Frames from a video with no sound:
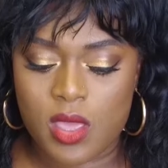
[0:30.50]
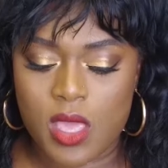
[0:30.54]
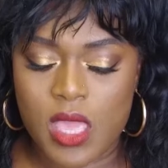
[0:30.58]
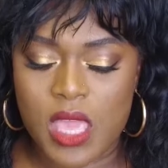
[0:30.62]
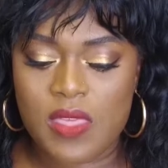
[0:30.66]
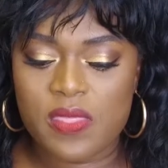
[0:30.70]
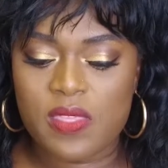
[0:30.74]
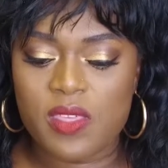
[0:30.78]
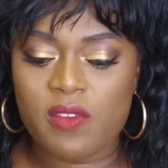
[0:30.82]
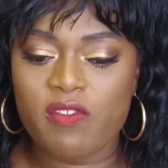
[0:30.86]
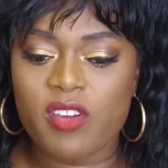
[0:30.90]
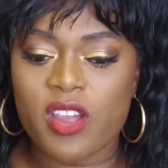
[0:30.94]

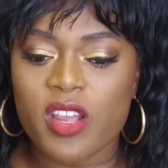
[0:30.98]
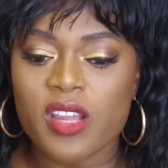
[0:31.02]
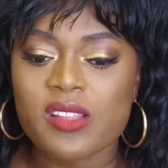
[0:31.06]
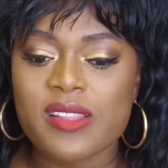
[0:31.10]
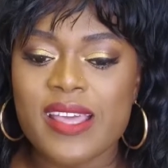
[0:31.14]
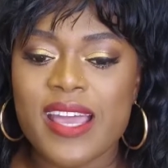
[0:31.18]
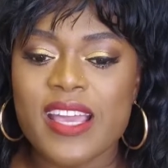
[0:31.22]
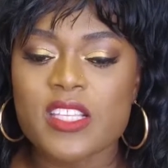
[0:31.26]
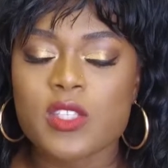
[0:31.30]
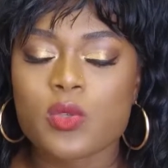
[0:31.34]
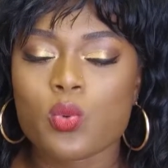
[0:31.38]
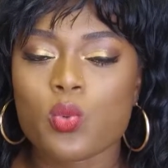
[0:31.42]
And the very
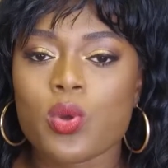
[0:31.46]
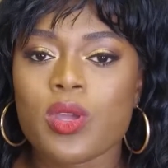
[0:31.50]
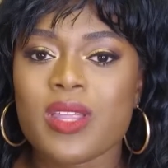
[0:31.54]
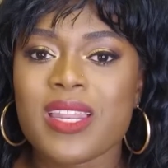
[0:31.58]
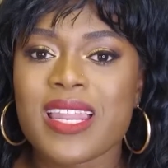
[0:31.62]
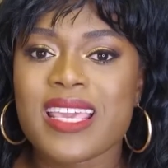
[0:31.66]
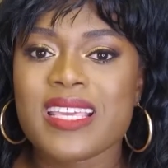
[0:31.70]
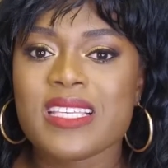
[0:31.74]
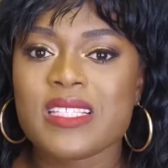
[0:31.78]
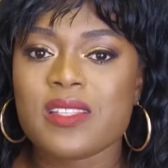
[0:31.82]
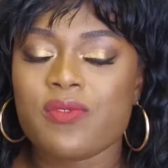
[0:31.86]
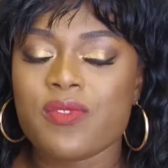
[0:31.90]
last one
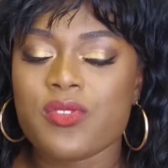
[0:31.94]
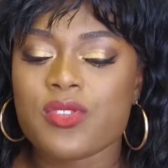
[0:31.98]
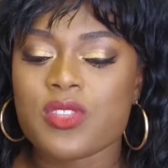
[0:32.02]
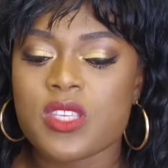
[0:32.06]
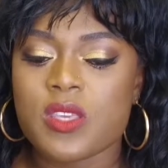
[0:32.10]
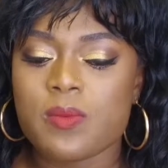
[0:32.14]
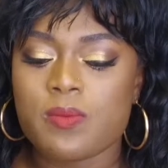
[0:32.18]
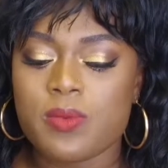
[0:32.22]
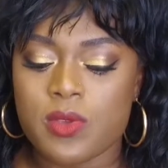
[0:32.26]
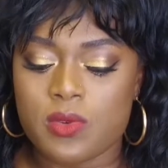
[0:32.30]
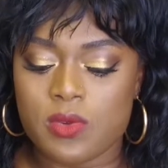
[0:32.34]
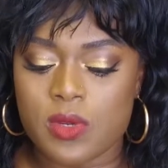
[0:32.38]
is
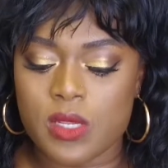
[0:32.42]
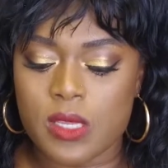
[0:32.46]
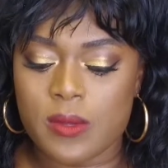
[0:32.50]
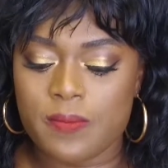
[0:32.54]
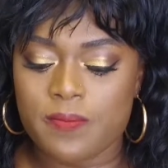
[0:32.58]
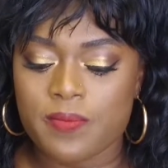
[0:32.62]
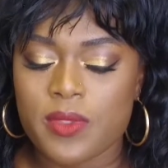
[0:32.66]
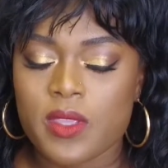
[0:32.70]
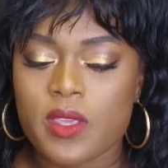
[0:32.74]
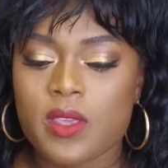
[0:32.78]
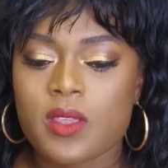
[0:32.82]
Fenty Beauty.